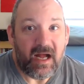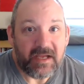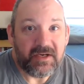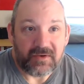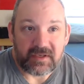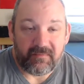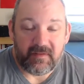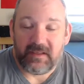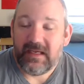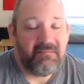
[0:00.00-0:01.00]
I know
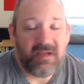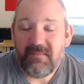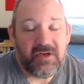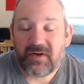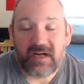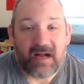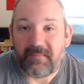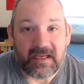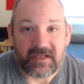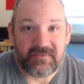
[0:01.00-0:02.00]
something, and maybe your
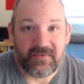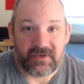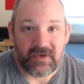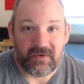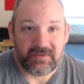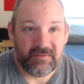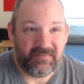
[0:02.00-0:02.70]
copy has footnotes,